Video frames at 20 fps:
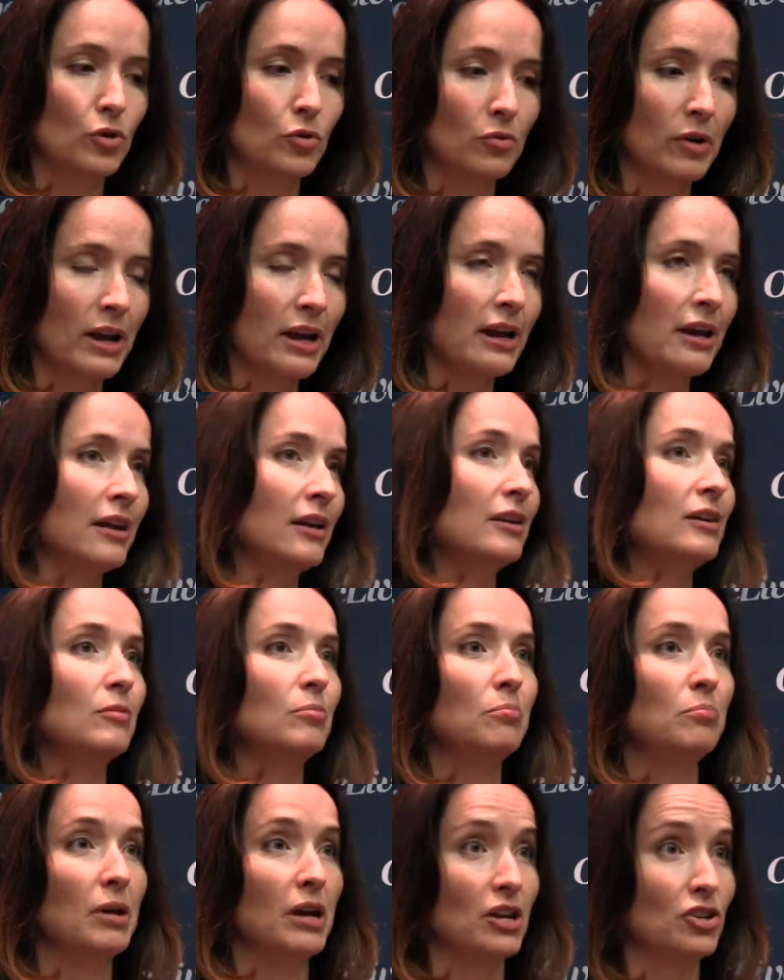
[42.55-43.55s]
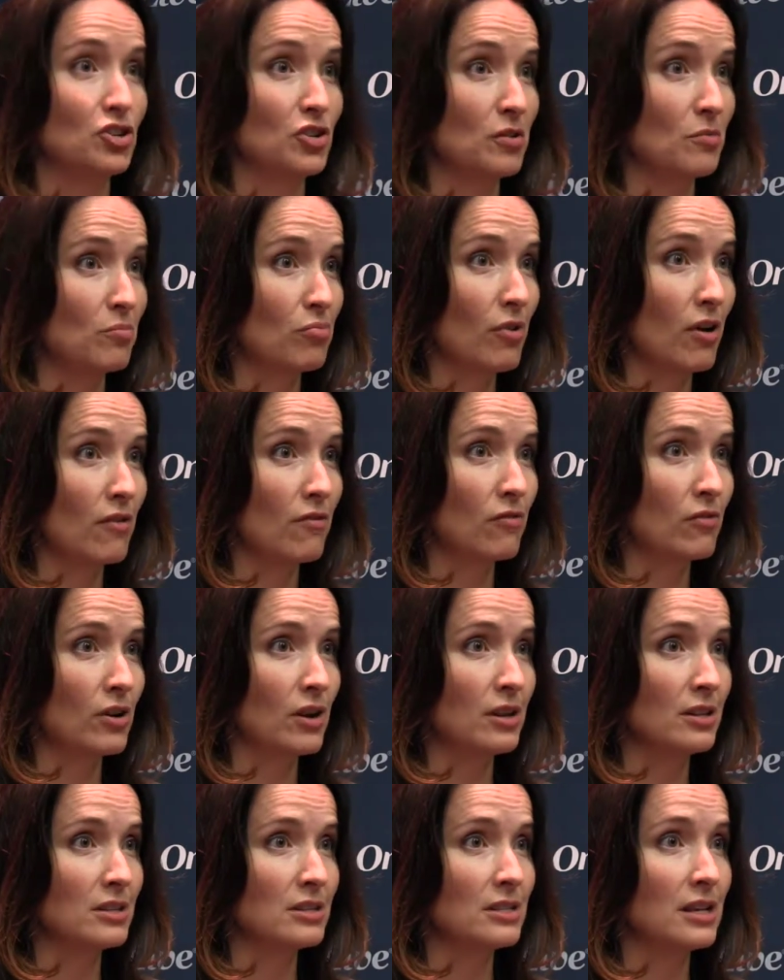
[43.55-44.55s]
grade, patient
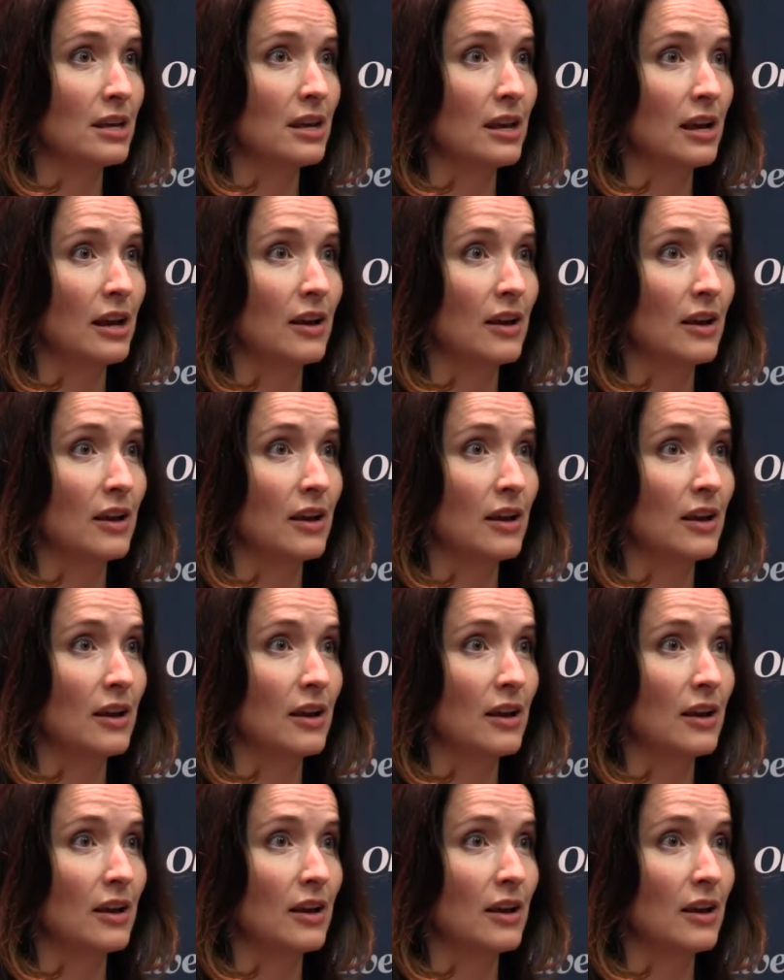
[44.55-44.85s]
preference,